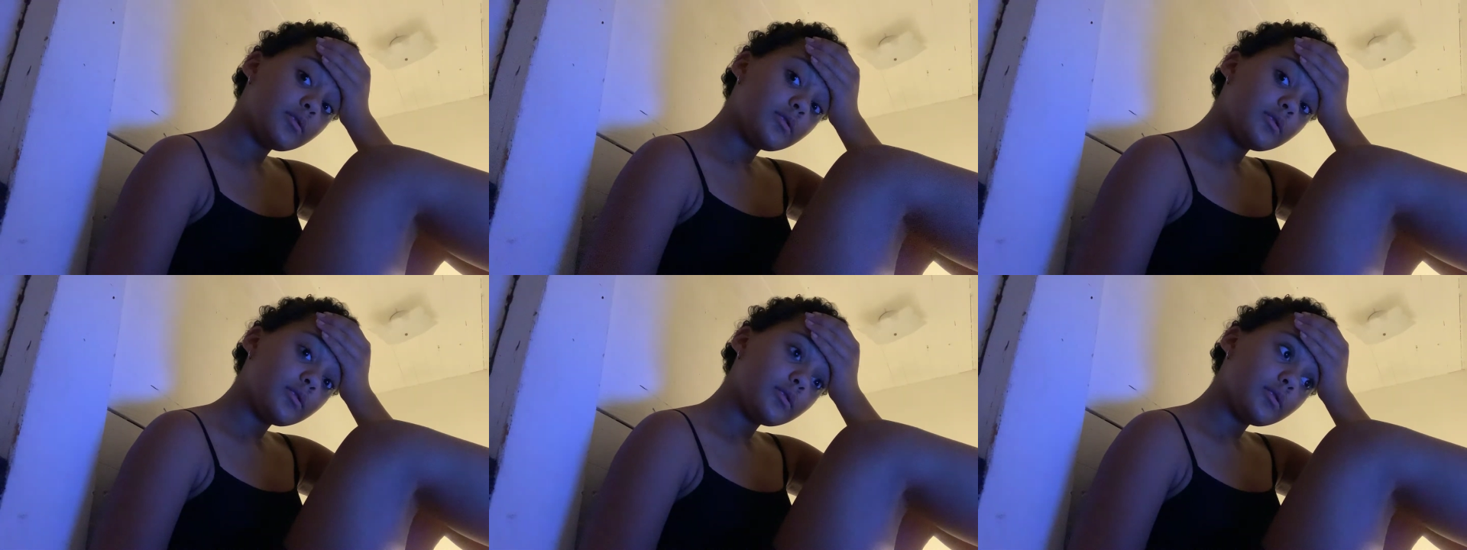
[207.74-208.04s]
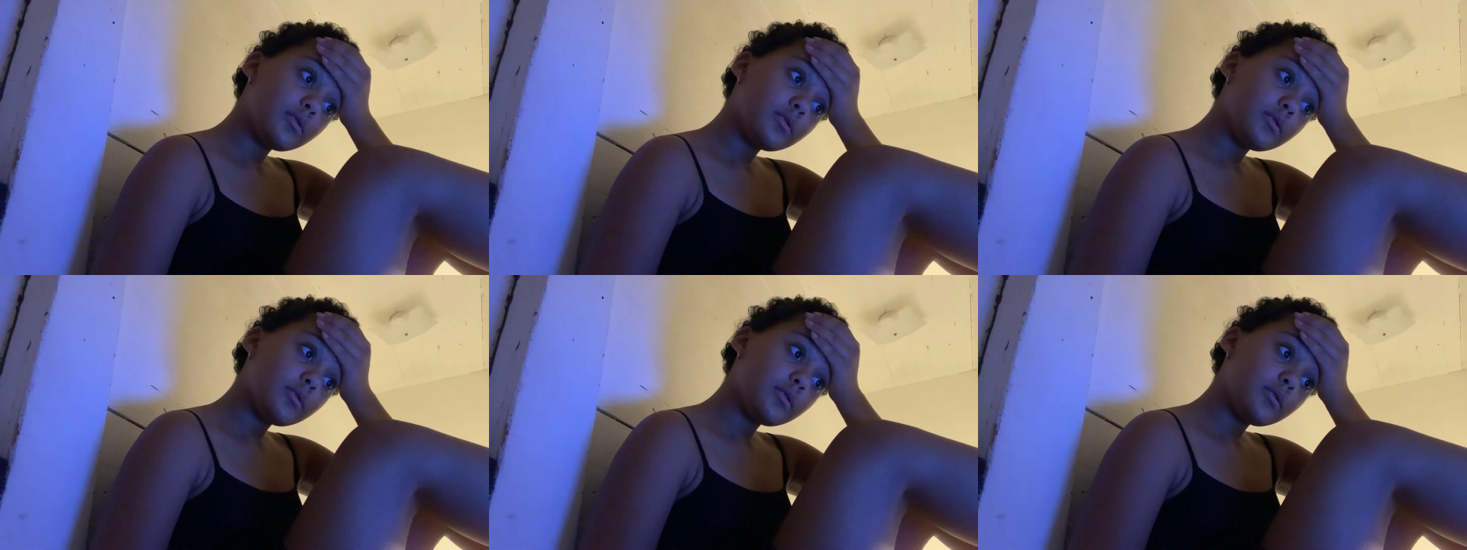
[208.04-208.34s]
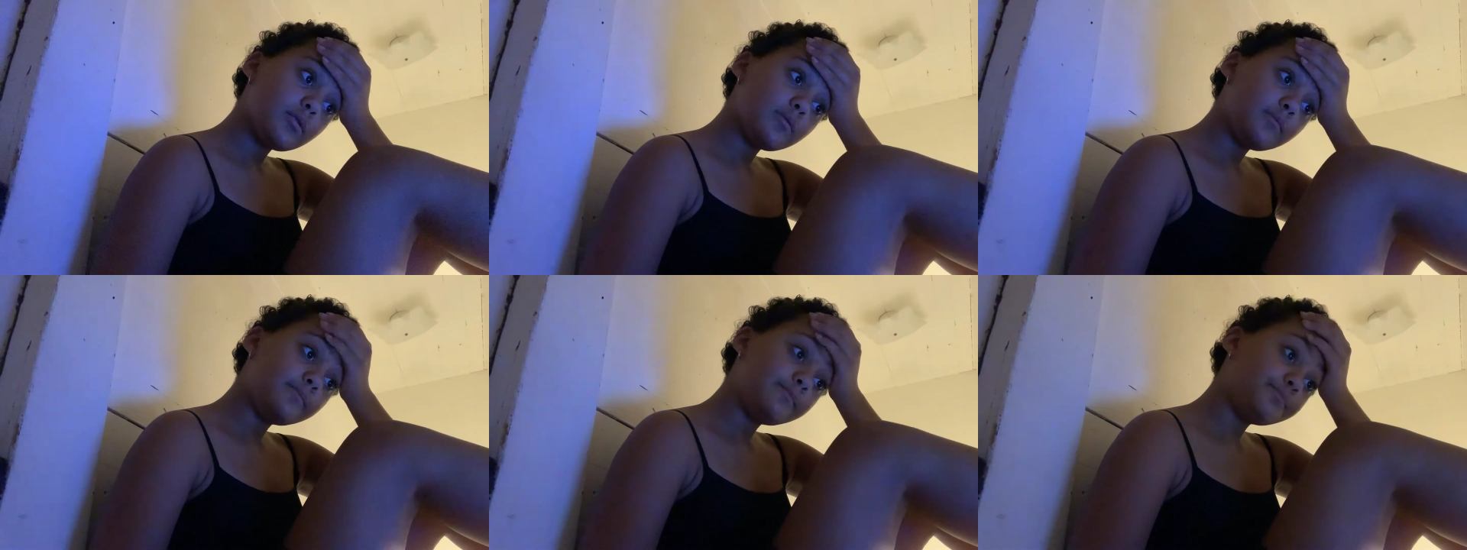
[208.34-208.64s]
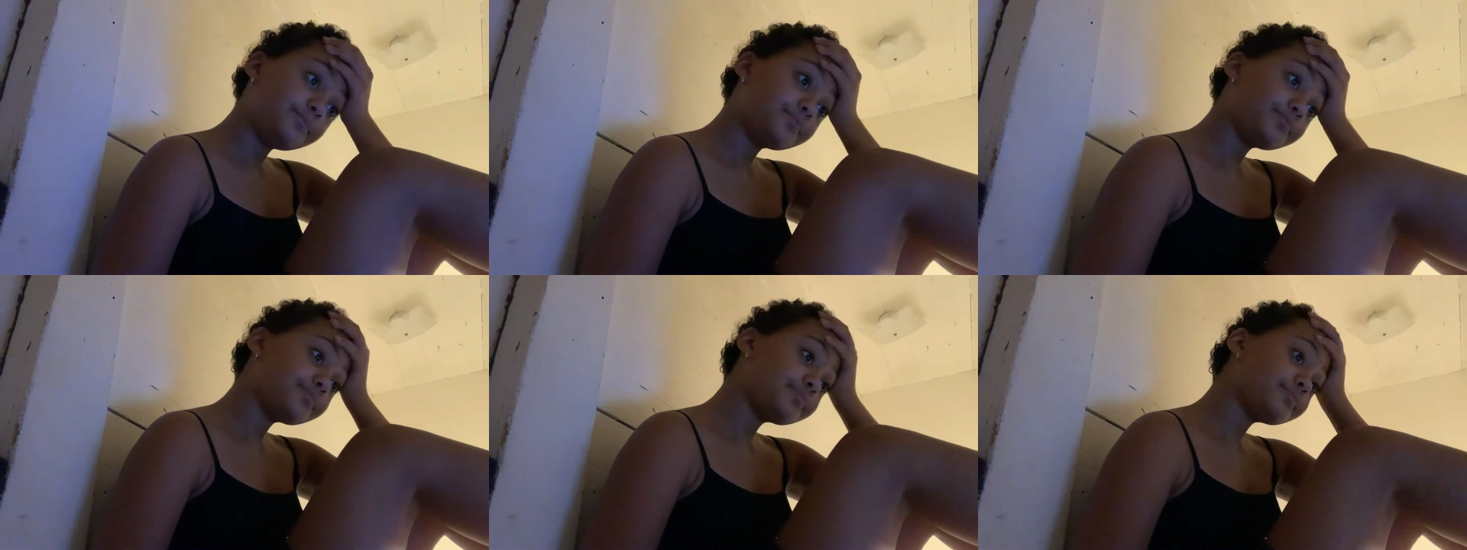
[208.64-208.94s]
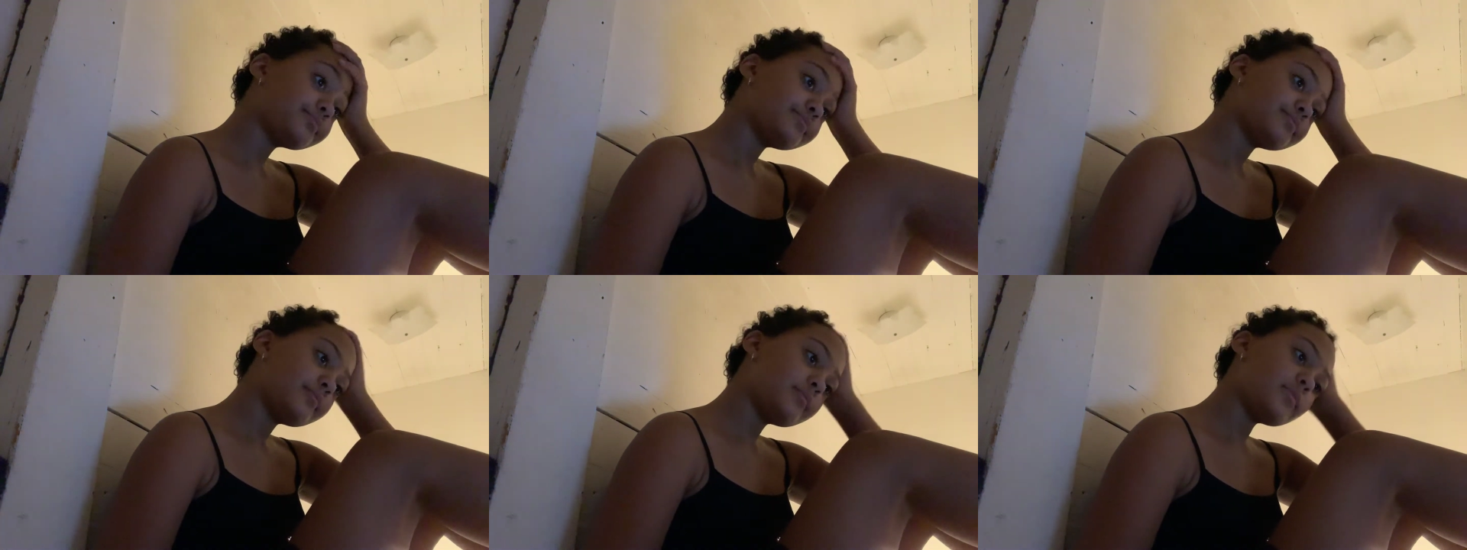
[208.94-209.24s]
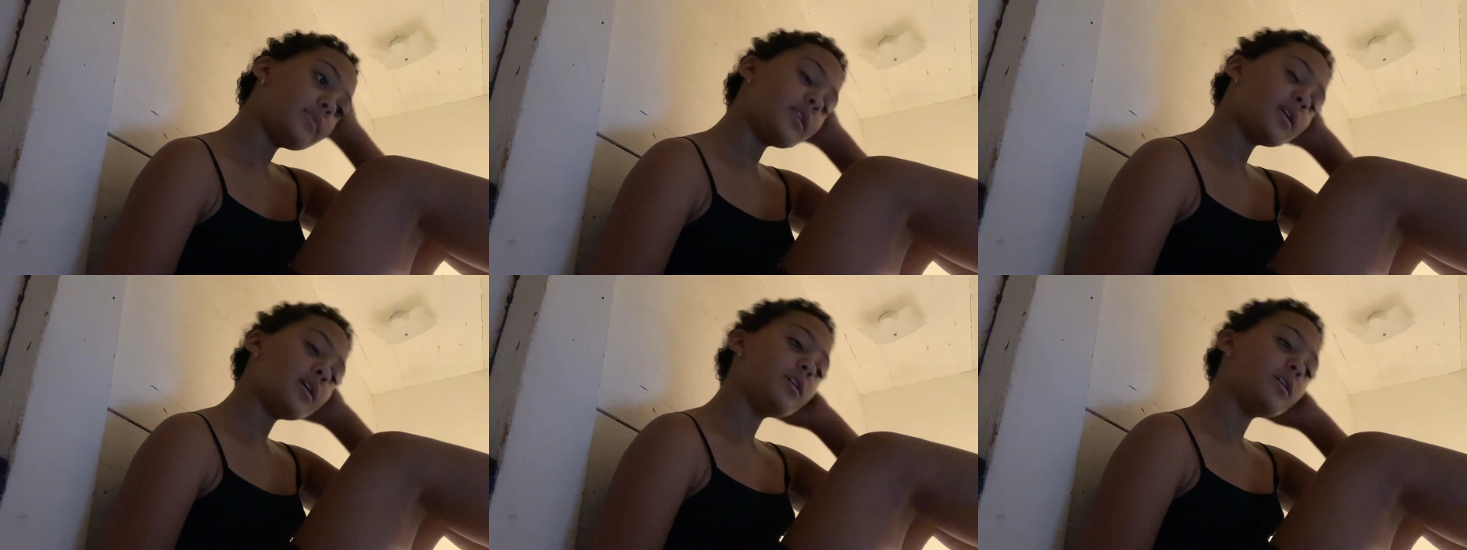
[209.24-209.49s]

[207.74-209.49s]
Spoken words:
(no one is talking)